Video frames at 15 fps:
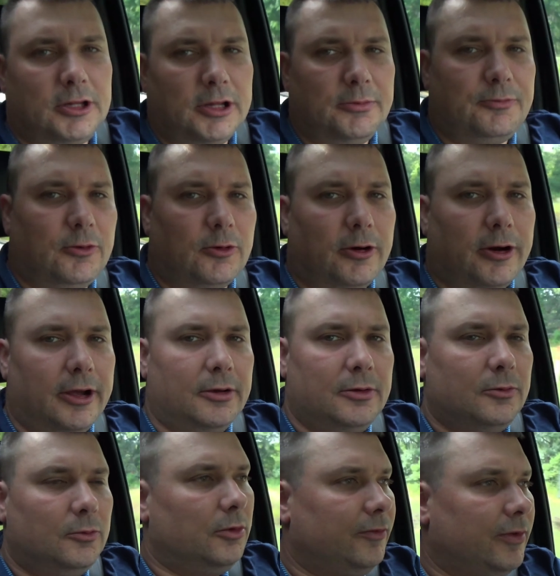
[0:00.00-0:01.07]
clip for you.
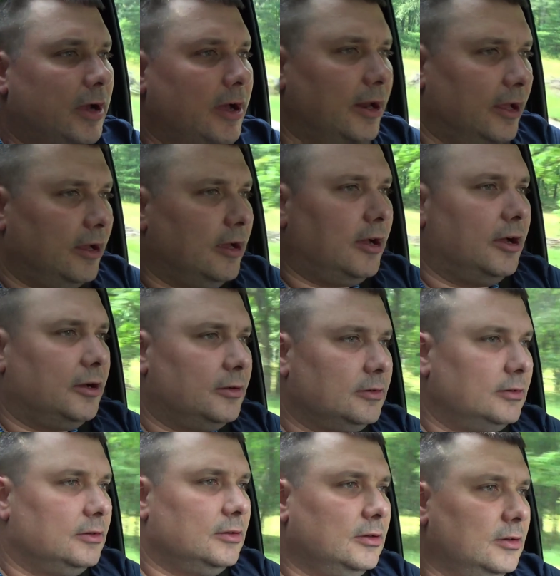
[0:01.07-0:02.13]
We've got a
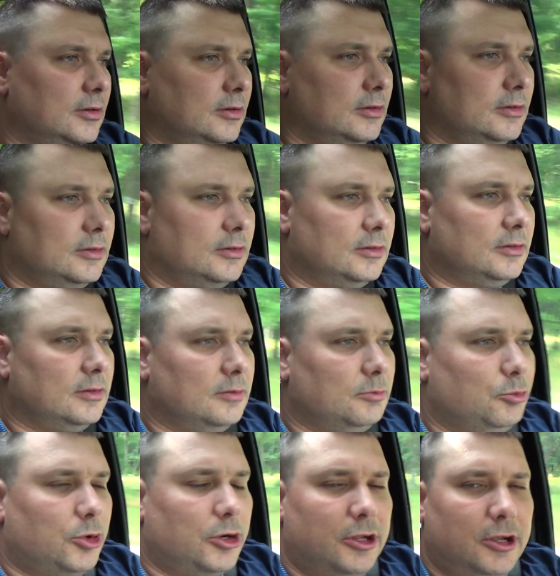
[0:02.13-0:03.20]

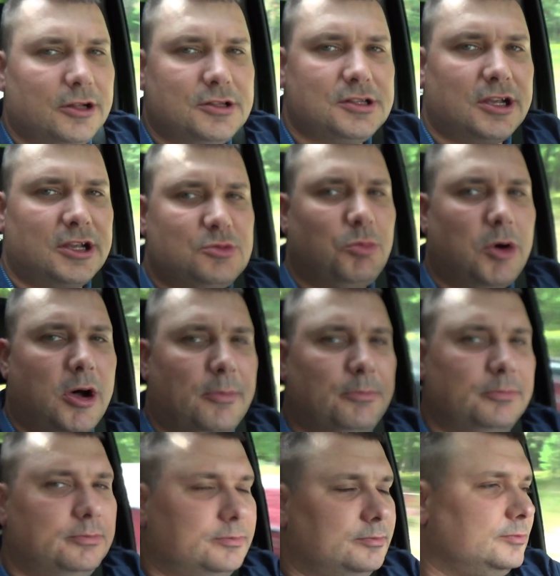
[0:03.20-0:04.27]
pretty good sized bump
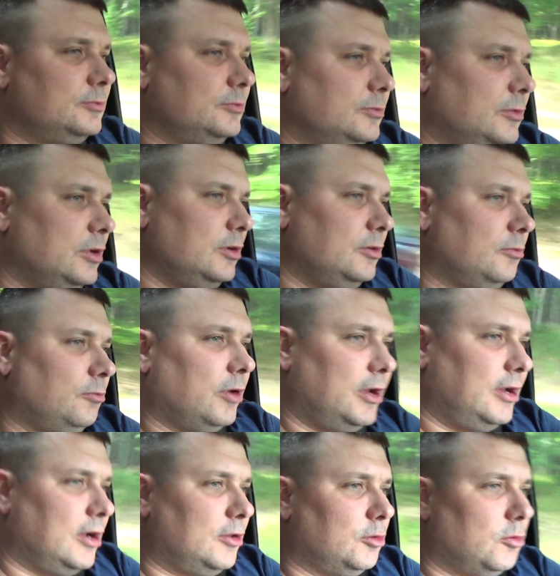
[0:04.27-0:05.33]
right
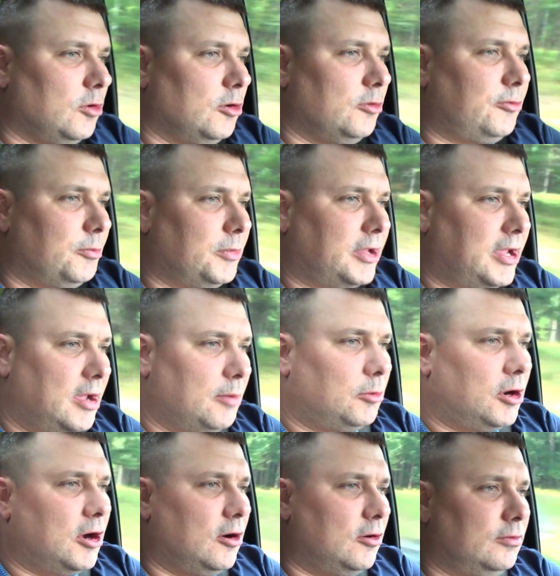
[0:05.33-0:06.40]
down the road from the
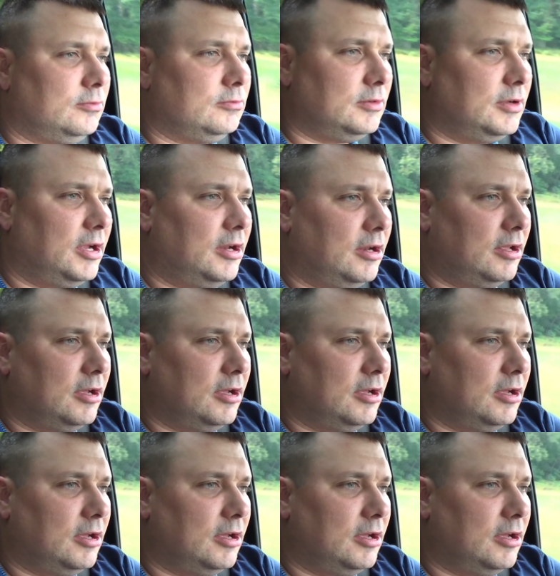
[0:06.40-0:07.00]
campground, and